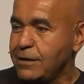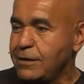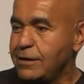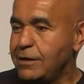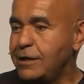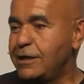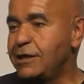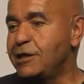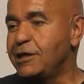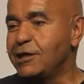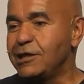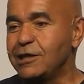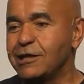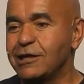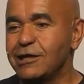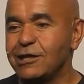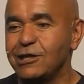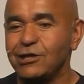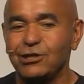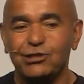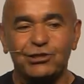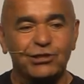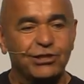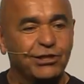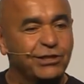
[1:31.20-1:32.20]
In
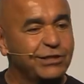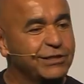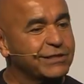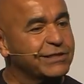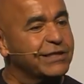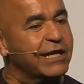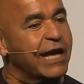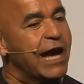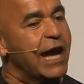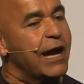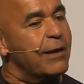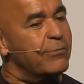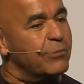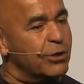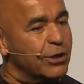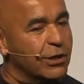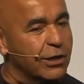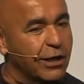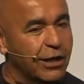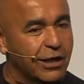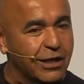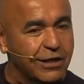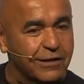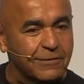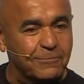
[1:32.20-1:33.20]
English is
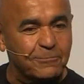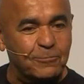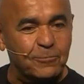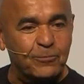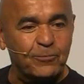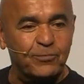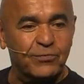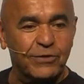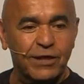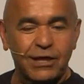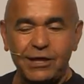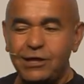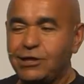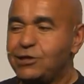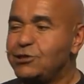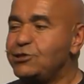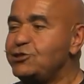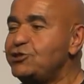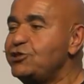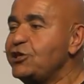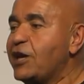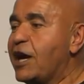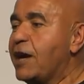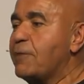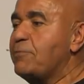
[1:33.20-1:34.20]
Kamran. In
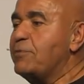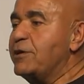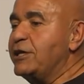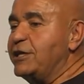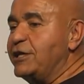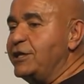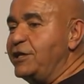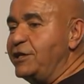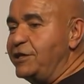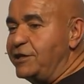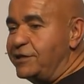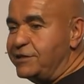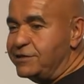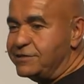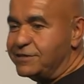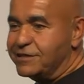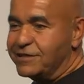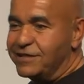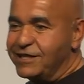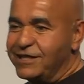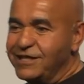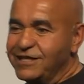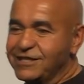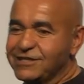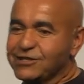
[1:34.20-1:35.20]
Japanese
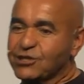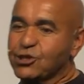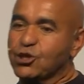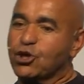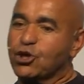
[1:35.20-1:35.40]
is